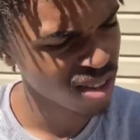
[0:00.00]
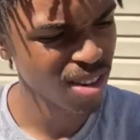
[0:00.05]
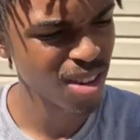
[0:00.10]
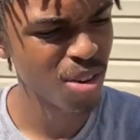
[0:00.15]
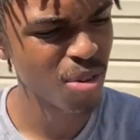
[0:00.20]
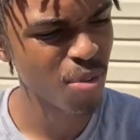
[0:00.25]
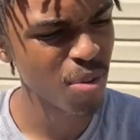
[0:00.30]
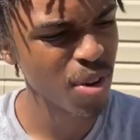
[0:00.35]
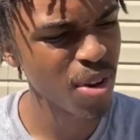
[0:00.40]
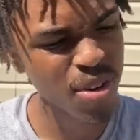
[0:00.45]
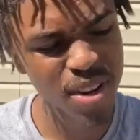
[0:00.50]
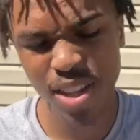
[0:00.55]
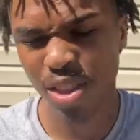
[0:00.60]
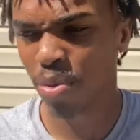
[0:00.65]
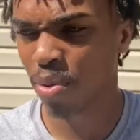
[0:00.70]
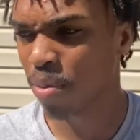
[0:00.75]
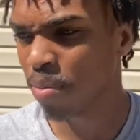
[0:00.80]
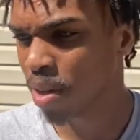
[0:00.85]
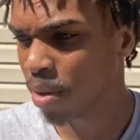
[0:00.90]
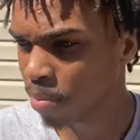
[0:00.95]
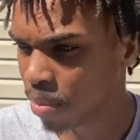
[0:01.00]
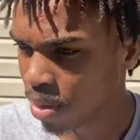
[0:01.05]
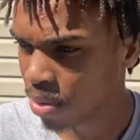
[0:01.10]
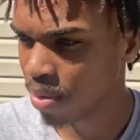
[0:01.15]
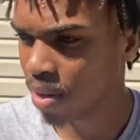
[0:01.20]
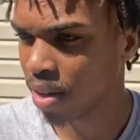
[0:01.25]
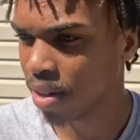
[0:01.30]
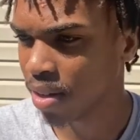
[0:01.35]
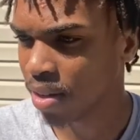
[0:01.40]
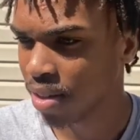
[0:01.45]
where you get the ribbon of blue
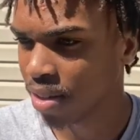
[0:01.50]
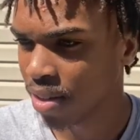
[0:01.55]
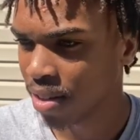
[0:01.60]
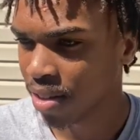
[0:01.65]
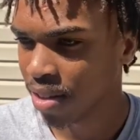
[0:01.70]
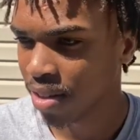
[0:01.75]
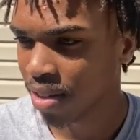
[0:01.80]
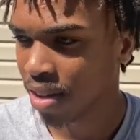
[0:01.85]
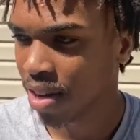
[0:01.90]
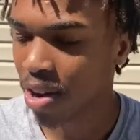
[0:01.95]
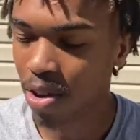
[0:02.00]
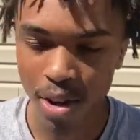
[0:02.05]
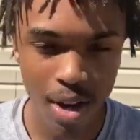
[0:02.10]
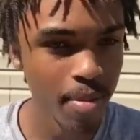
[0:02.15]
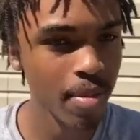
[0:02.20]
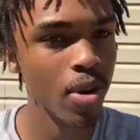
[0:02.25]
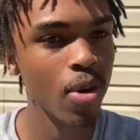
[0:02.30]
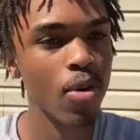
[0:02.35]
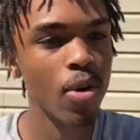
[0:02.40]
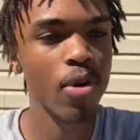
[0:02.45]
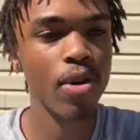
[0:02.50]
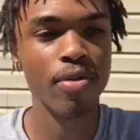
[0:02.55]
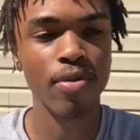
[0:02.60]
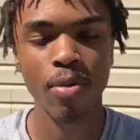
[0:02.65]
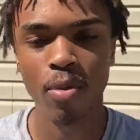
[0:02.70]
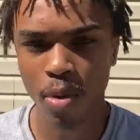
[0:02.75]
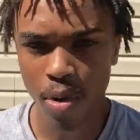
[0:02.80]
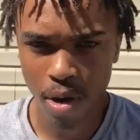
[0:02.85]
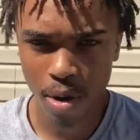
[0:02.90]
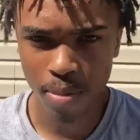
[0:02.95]
at? Oh, let me order it from
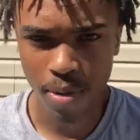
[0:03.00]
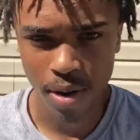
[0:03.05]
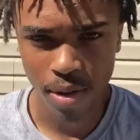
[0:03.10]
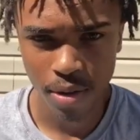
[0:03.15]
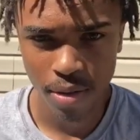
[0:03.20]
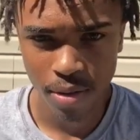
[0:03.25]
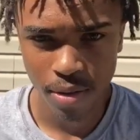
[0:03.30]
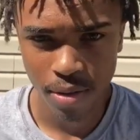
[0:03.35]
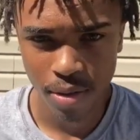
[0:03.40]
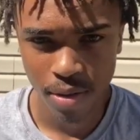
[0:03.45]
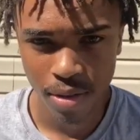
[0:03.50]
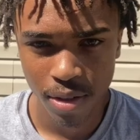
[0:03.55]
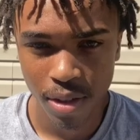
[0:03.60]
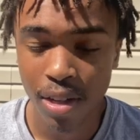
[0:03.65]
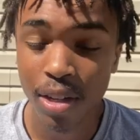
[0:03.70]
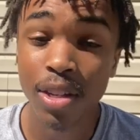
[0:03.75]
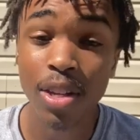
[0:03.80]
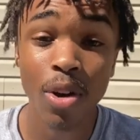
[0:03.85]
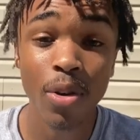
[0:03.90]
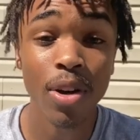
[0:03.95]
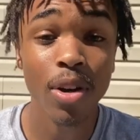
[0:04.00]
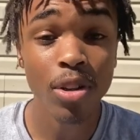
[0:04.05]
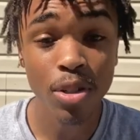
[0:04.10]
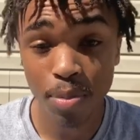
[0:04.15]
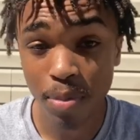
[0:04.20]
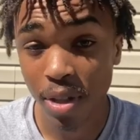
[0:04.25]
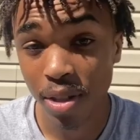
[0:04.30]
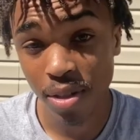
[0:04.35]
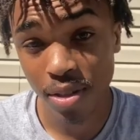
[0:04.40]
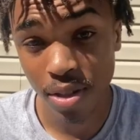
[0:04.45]
Walmart. Yo, those
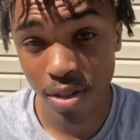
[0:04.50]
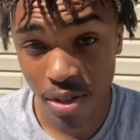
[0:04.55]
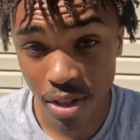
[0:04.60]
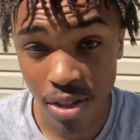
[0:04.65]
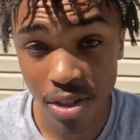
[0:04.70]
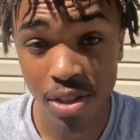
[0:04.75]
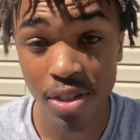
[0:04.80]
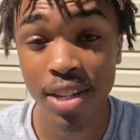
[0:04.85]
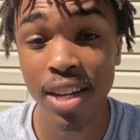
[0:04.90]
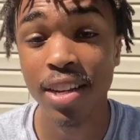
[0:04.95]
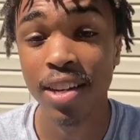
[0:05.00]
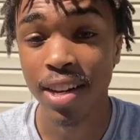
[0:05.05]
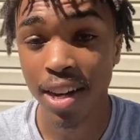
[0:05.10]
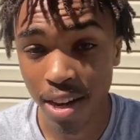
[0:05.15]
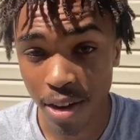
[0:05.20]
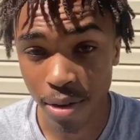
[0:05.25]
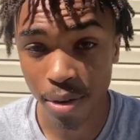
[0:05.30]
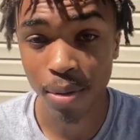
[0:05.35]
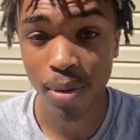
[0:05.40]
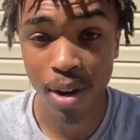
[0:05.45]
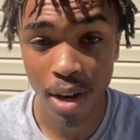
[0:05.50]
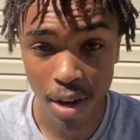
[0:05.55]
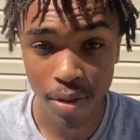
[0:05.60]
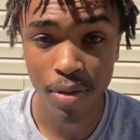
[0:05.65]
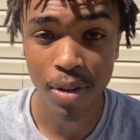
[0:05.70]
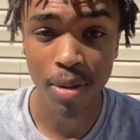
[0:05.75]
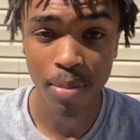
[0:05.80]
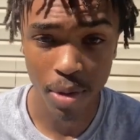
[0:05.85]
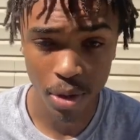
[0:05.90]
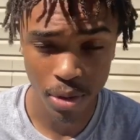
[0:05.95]
brothers and sisters, they down the ride for
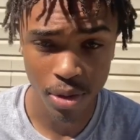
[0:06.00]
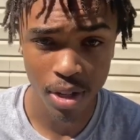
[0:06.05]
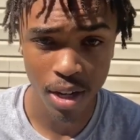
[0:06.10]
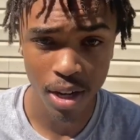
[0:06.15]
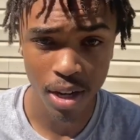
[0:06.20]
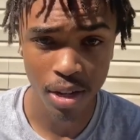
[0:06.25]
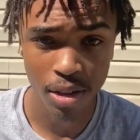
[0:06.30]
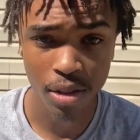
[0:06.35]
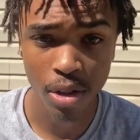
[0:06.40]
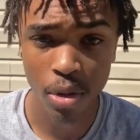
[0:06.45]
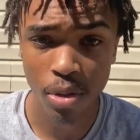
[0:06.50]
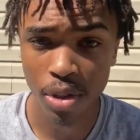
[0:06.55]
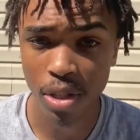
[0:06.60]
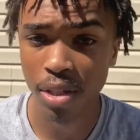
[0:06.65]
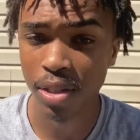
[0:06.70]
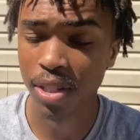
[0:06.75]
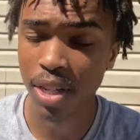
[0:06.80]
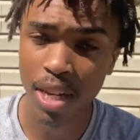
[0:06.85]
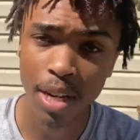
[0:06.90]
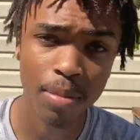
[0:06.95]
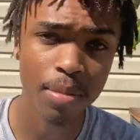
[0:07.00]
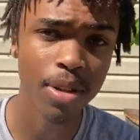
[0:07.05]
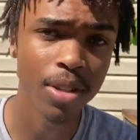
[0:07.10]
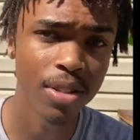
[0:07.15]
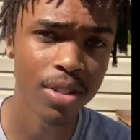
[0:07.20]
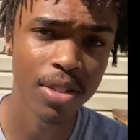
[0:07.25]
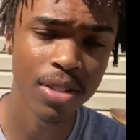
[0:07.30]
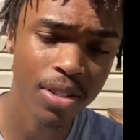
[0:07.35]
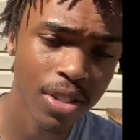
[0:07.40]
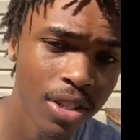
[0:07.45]
the Most High. Those are the same brothers
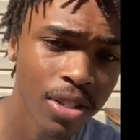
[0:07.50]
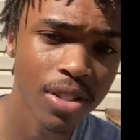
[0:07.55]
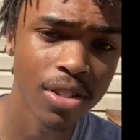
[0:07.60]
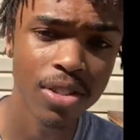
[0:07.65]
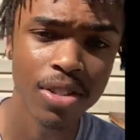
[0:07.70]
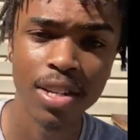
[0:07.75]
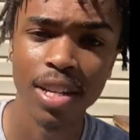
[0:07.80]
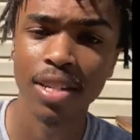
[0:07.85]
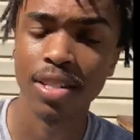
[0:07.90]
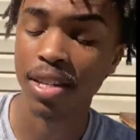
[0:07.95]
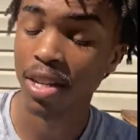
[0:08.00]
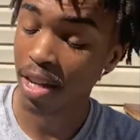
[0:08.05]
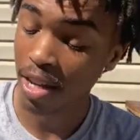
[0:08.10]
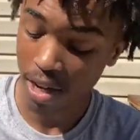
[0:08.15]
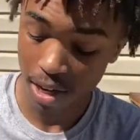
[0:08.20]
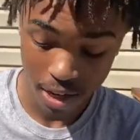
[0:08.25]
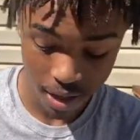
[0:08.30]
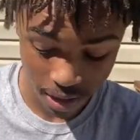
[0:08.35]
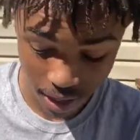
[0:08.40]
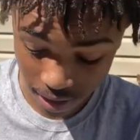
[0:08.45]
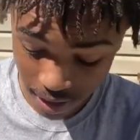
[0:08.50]
and sisters that's